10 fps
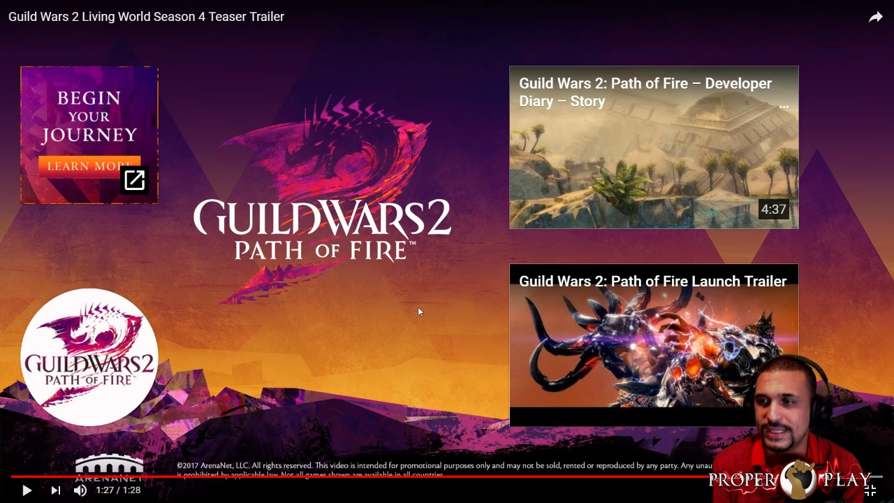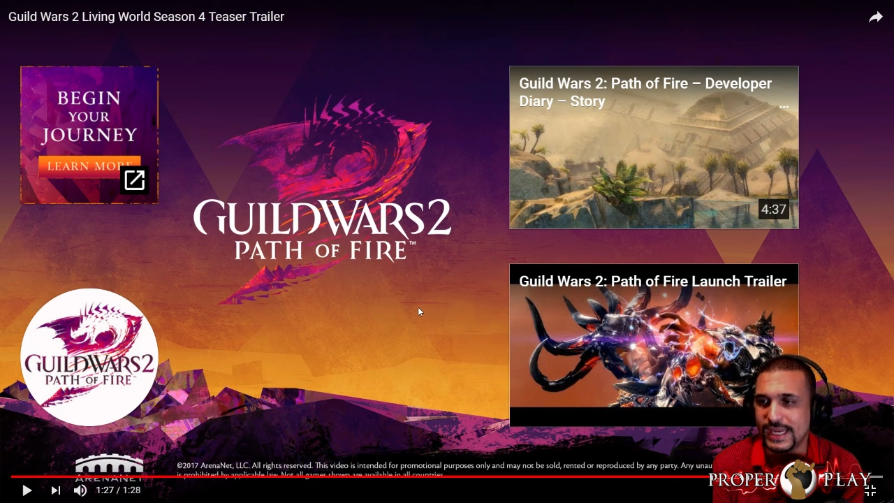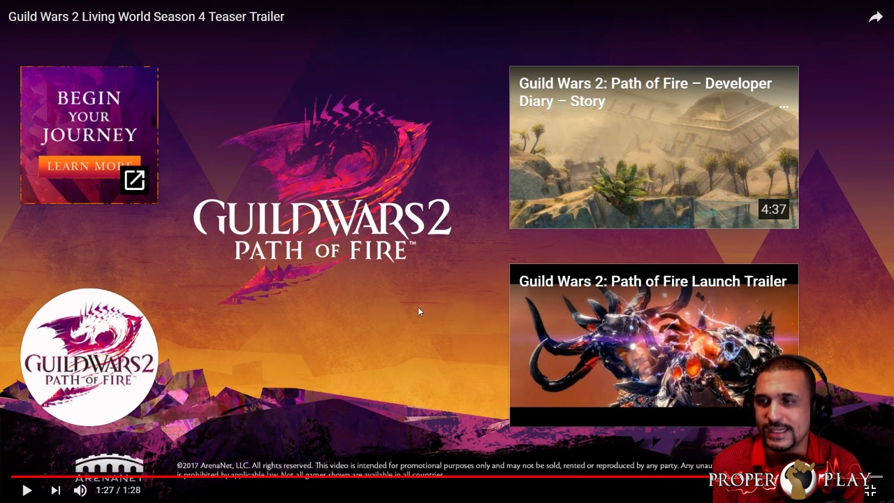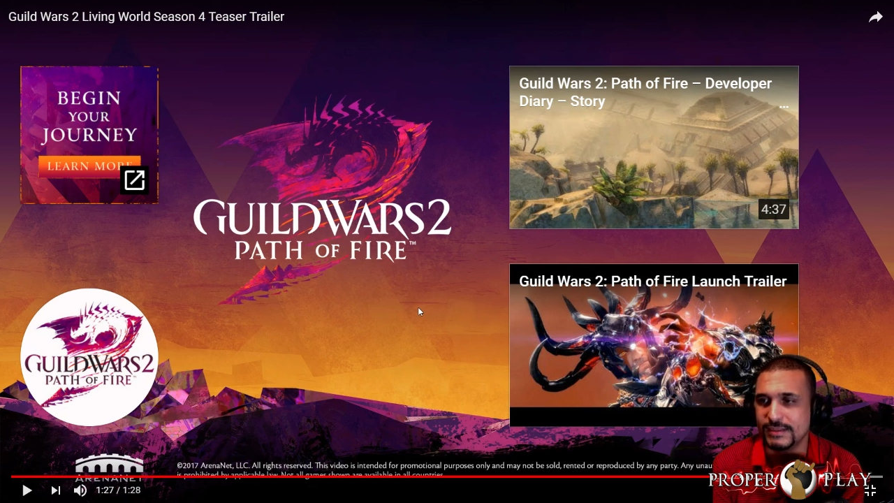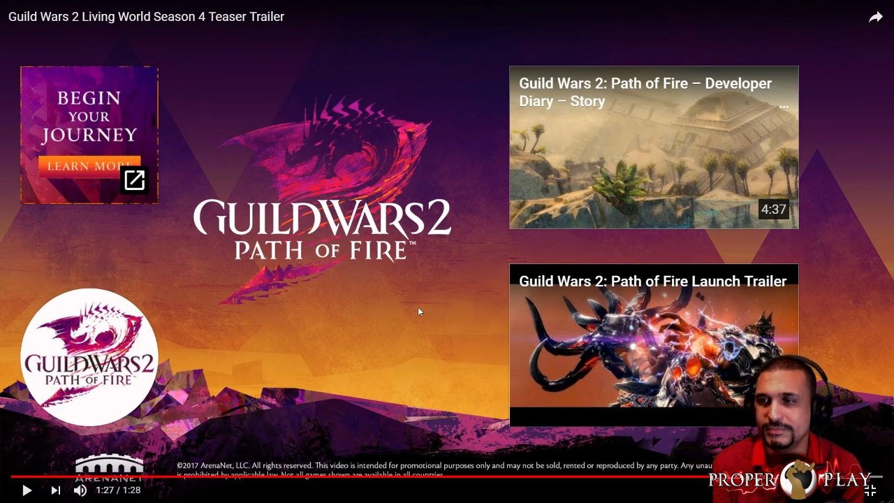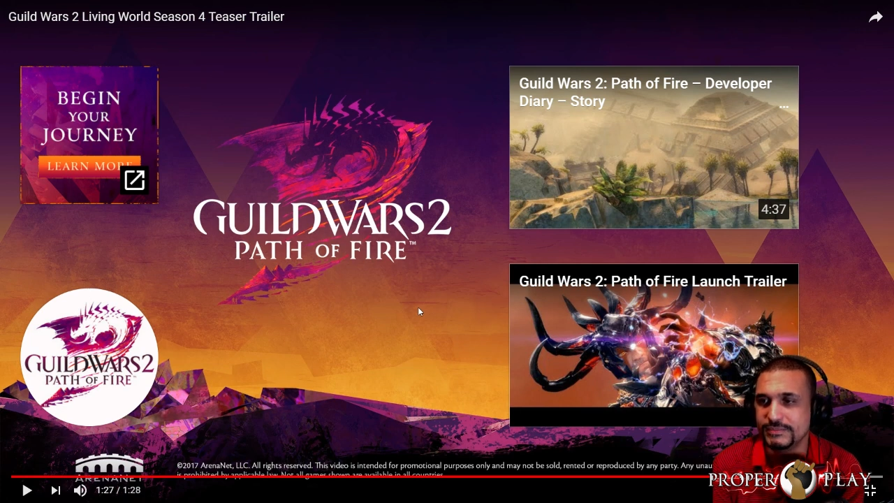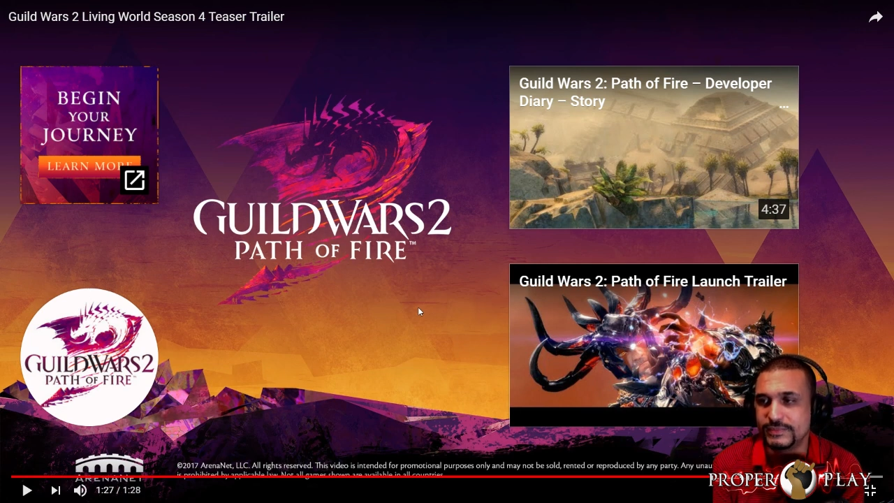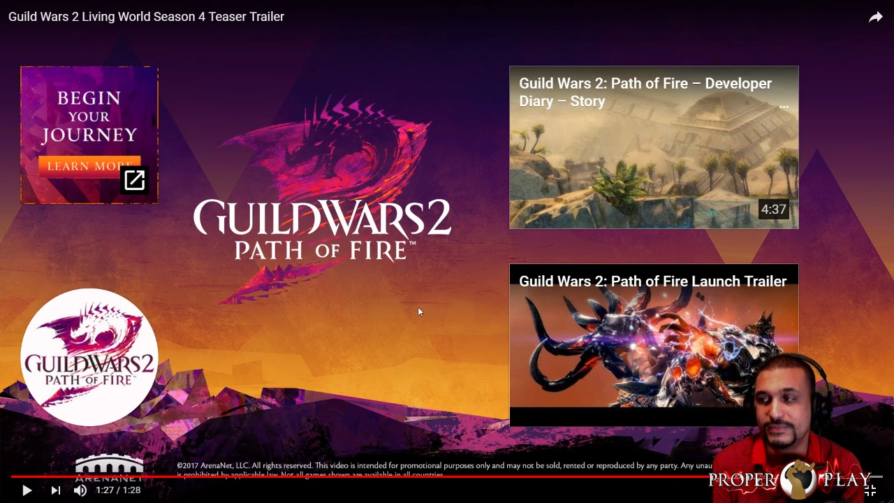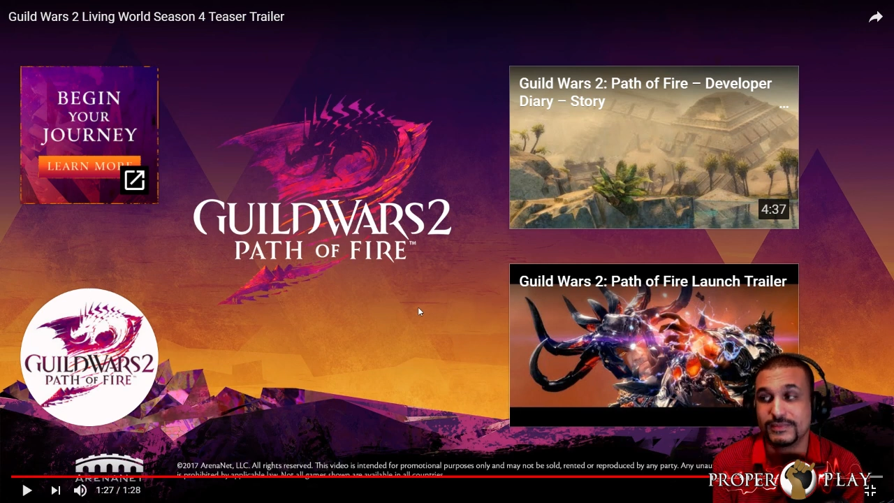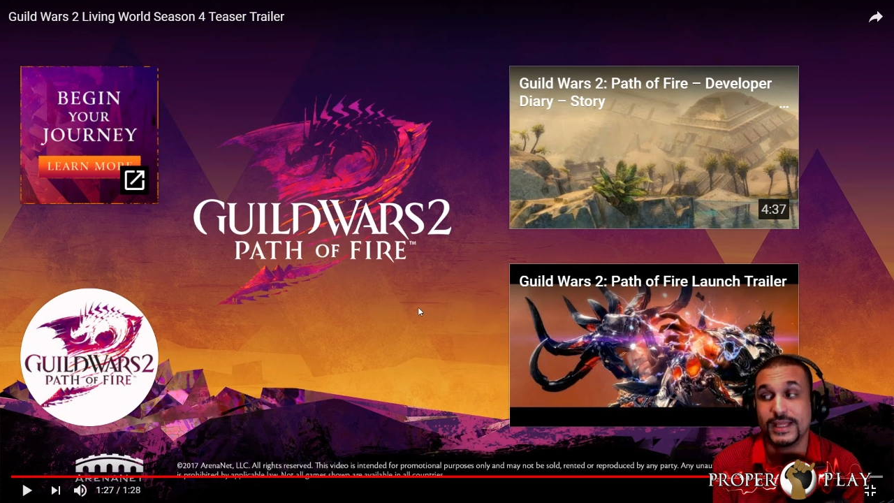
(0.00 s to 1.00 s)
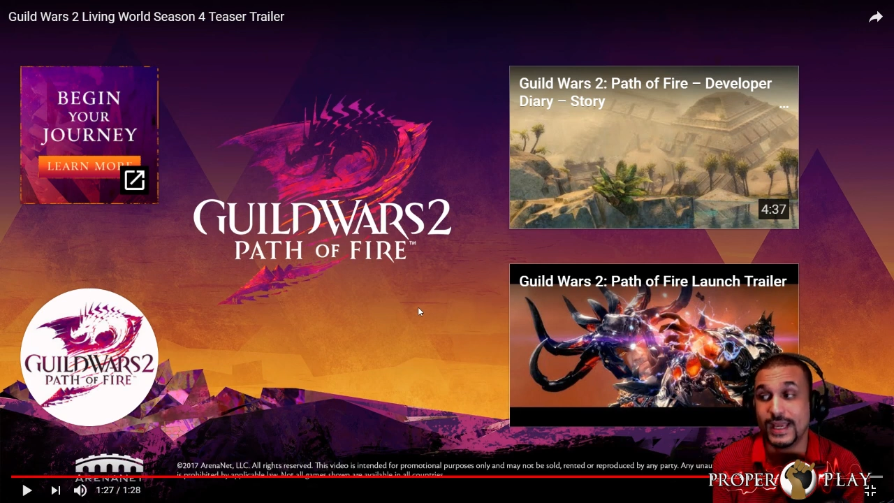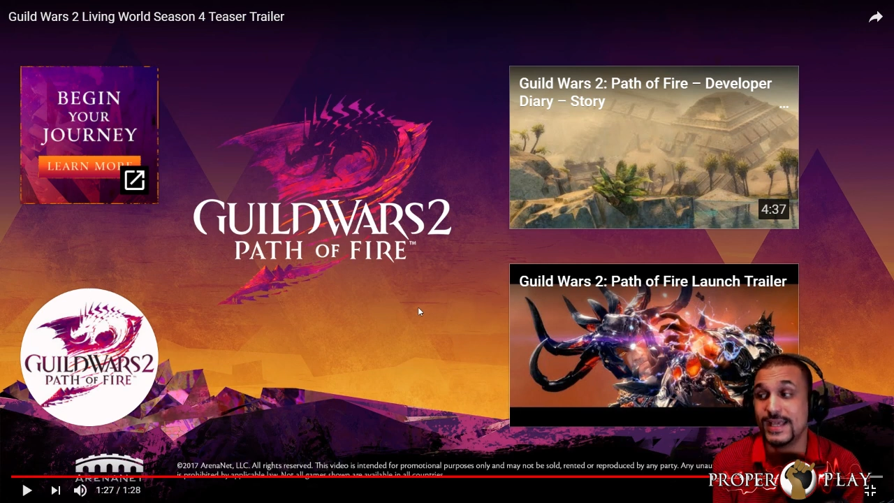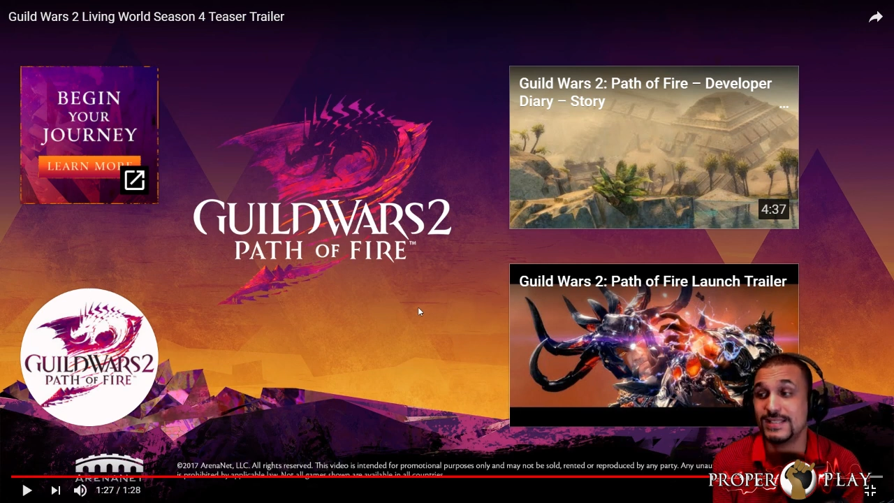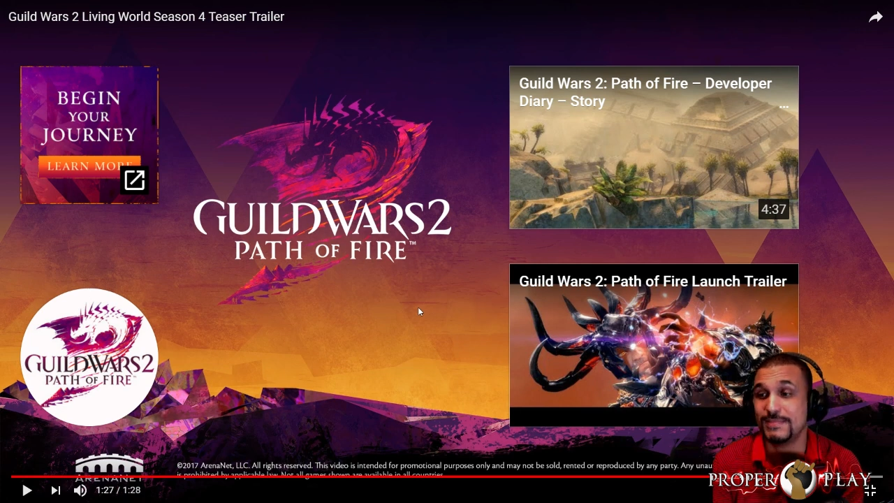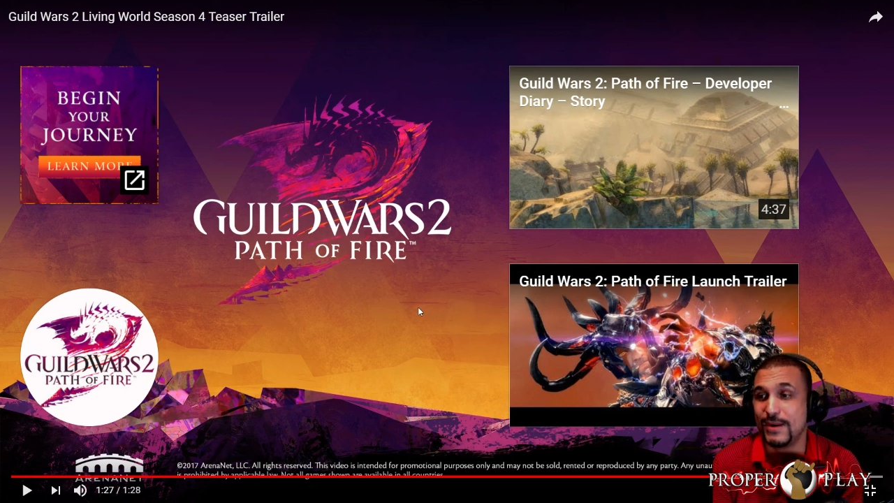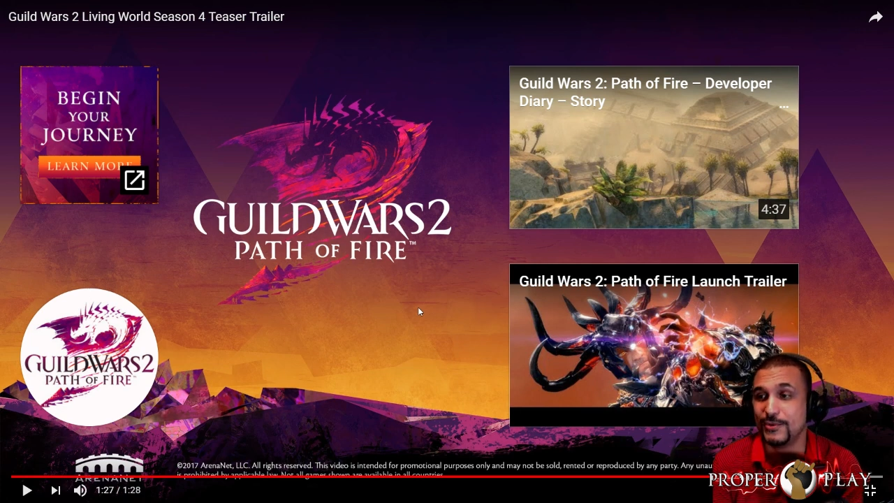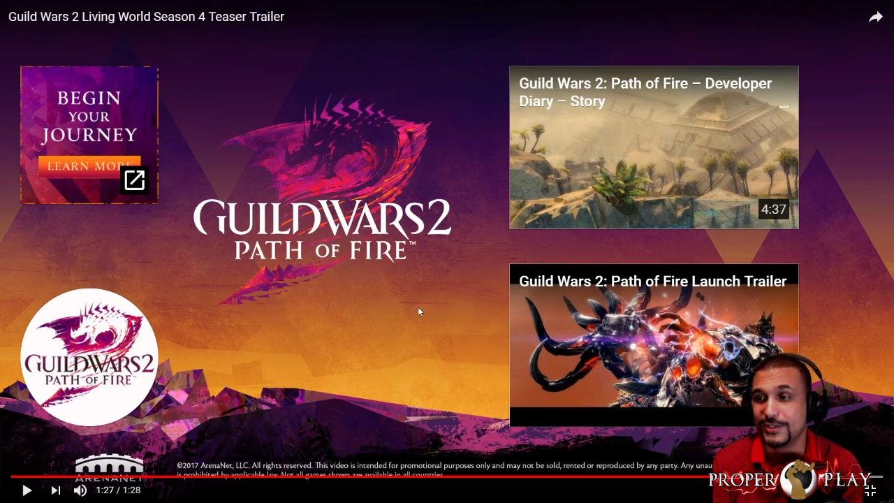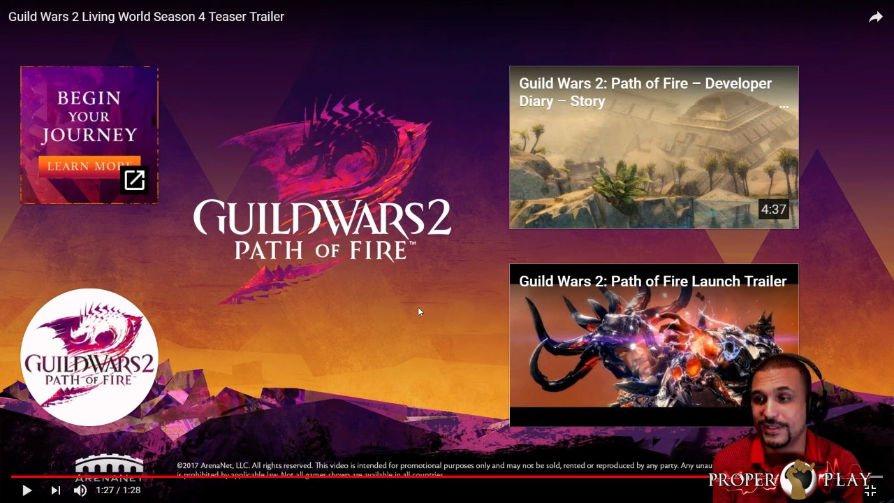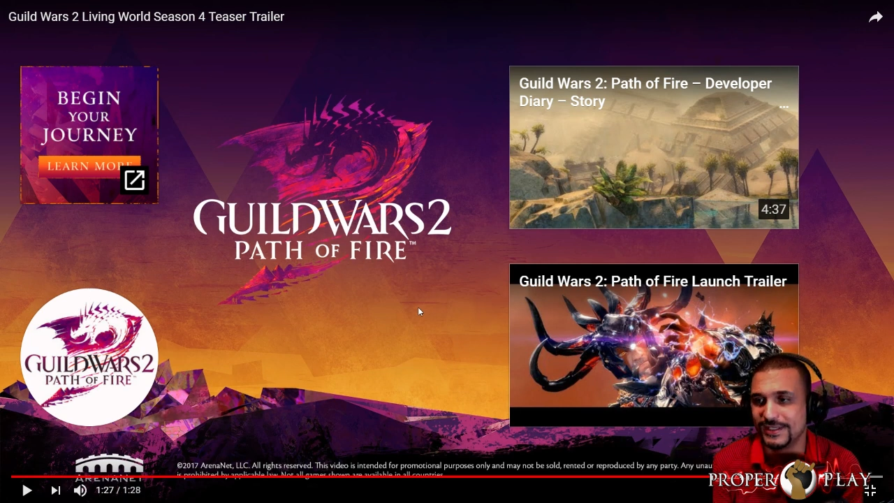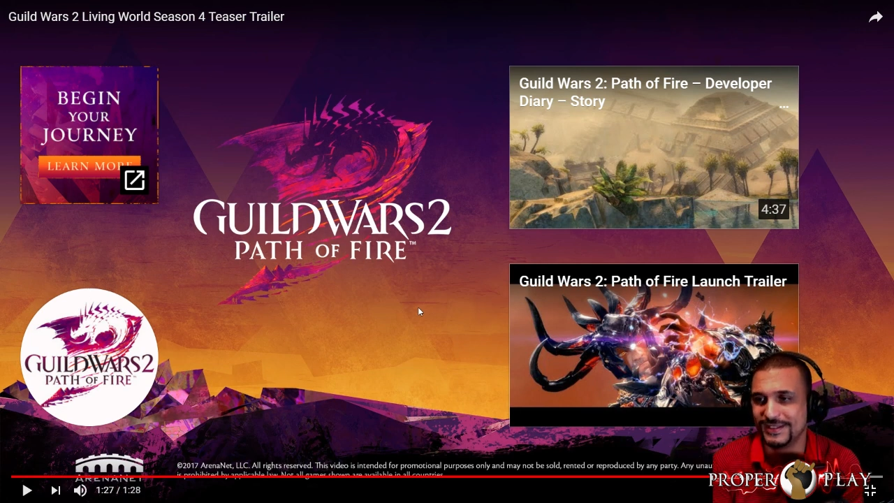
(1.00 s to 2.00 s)
Damn. Yeah, that's my
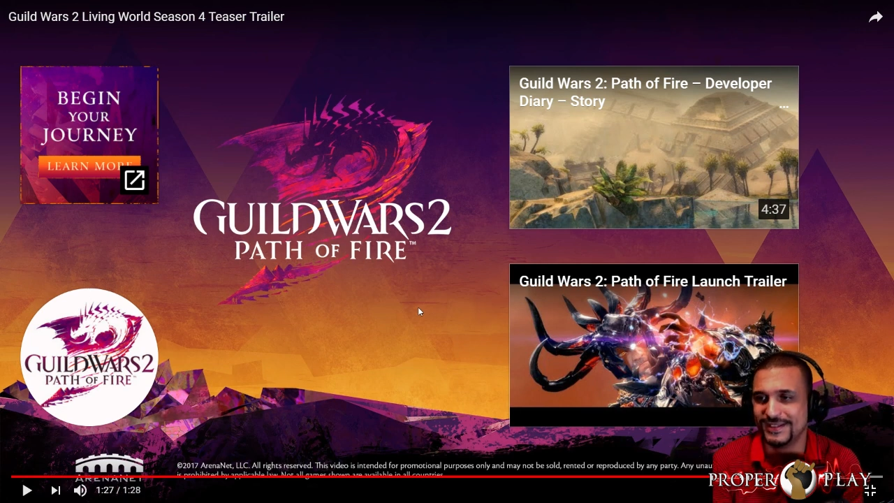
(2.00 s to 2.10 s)
work.